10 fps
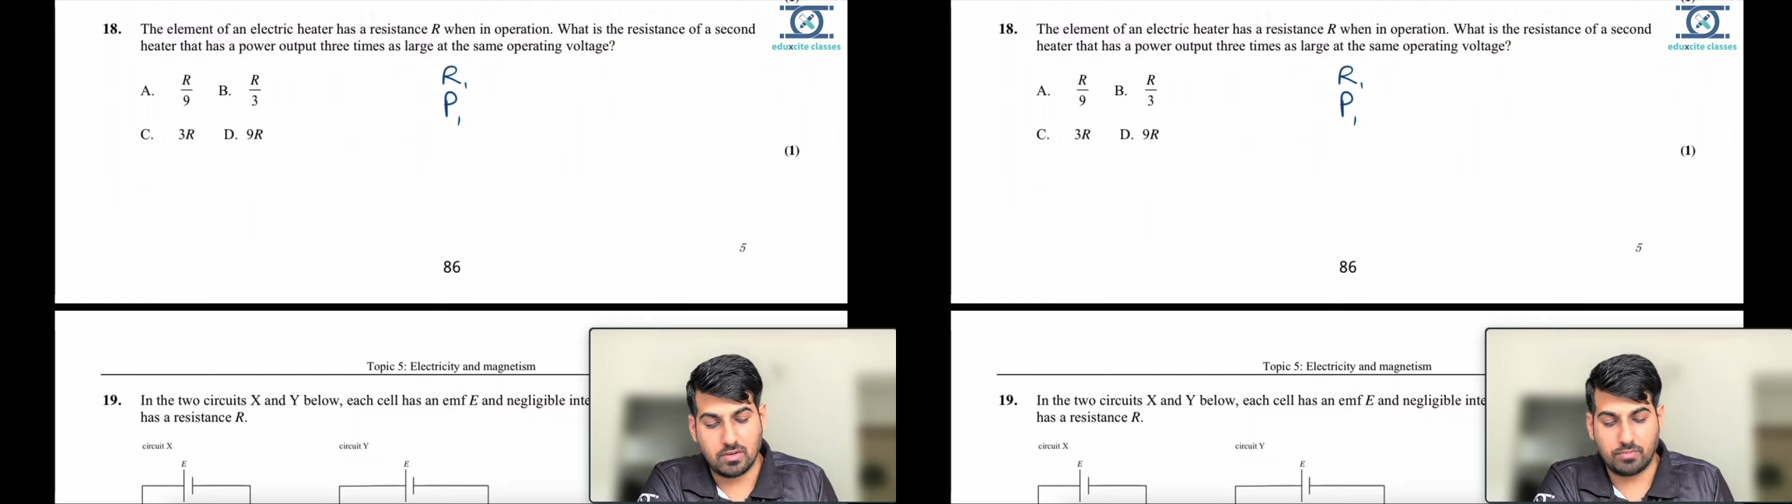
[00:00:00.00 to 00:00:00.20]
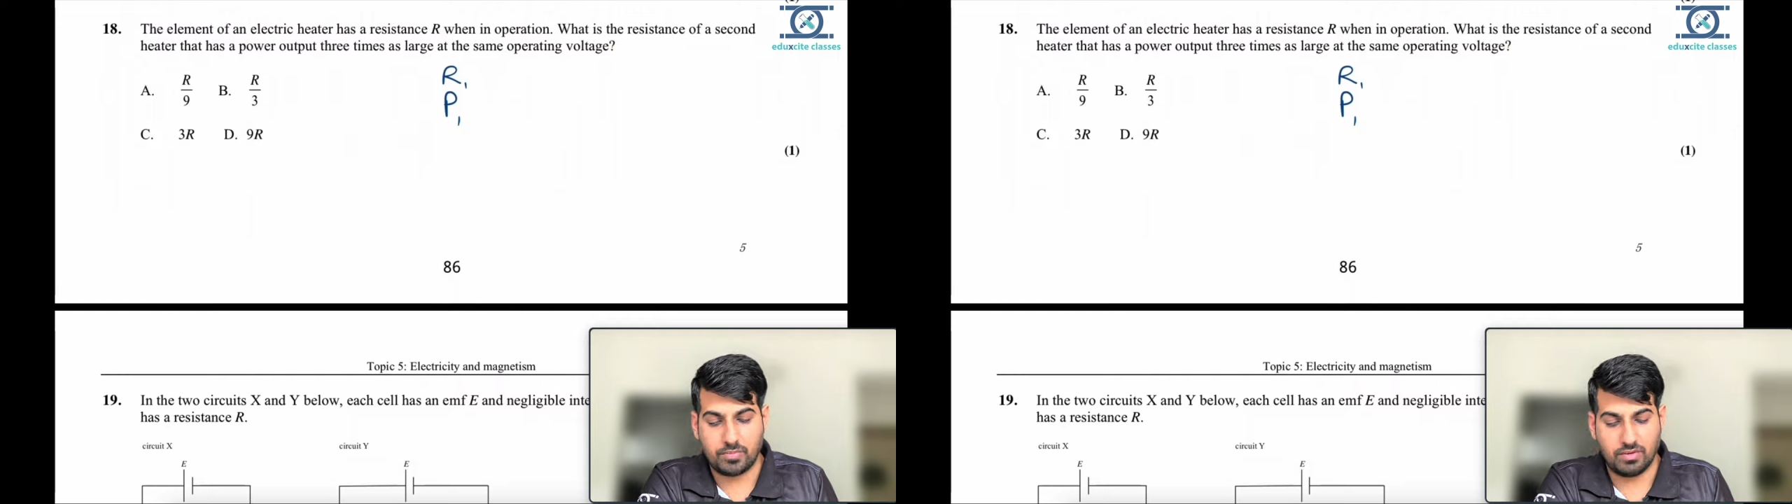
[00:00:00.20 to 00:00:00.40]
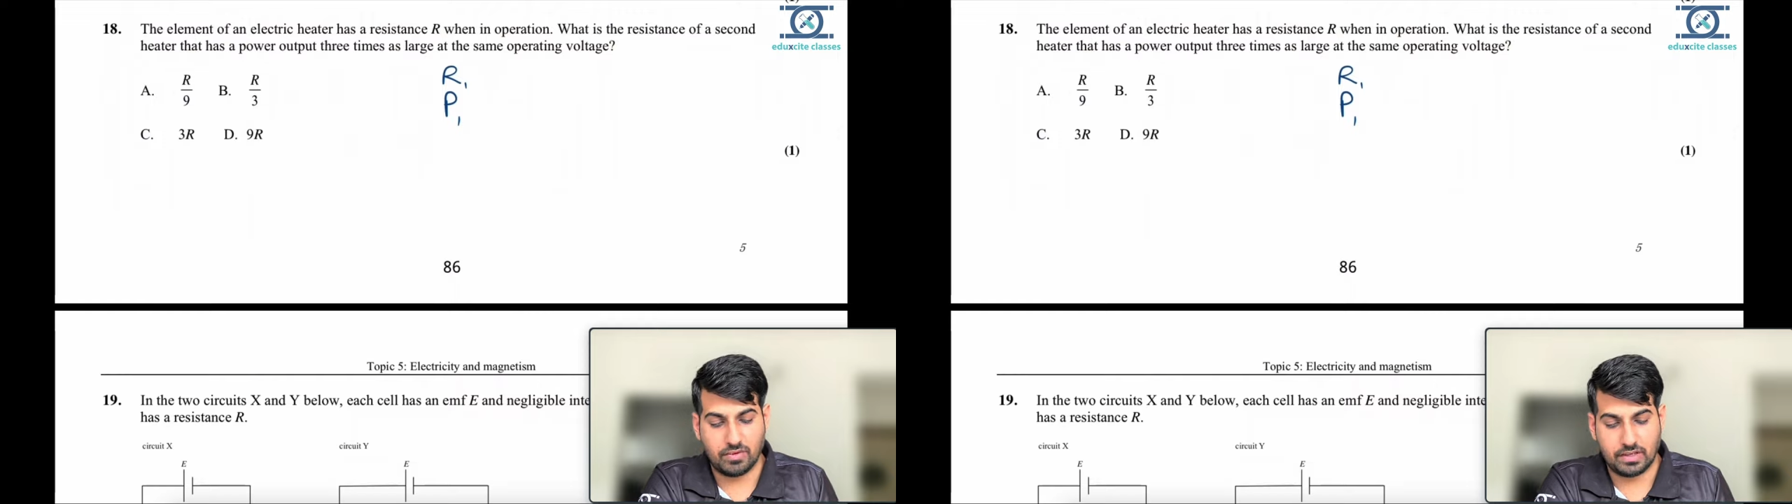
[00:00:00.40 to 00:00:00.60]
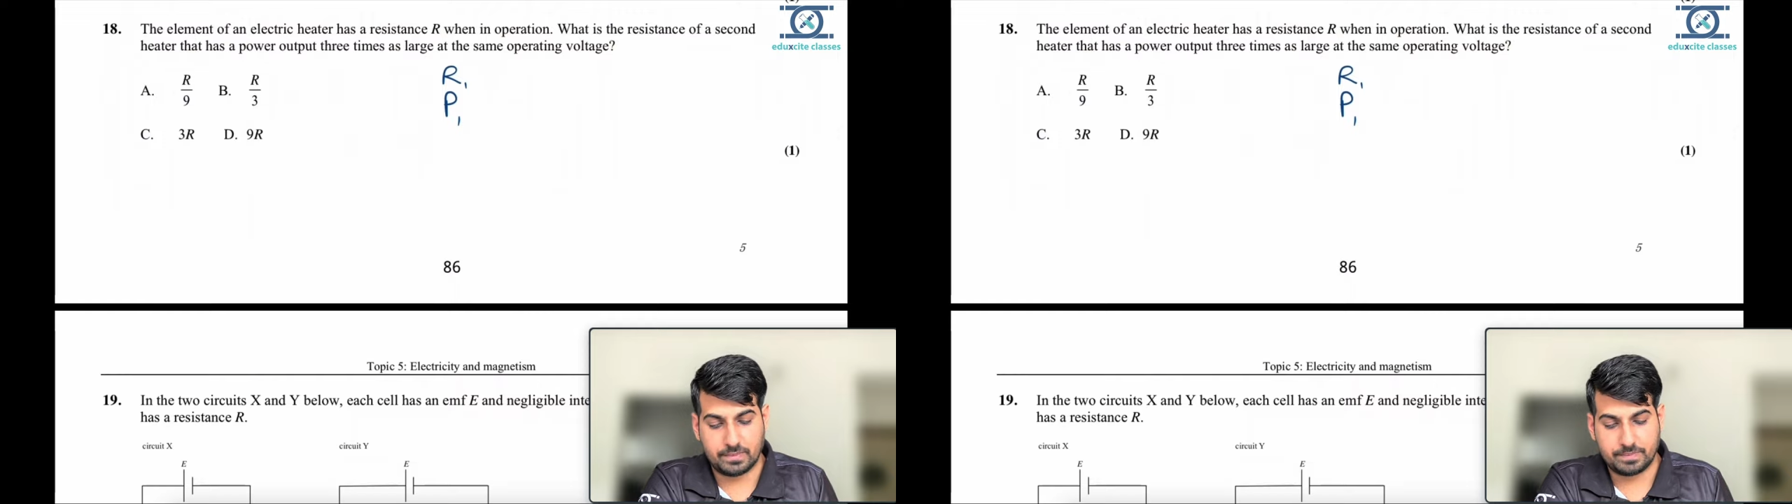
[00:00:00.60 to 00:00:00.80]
P1.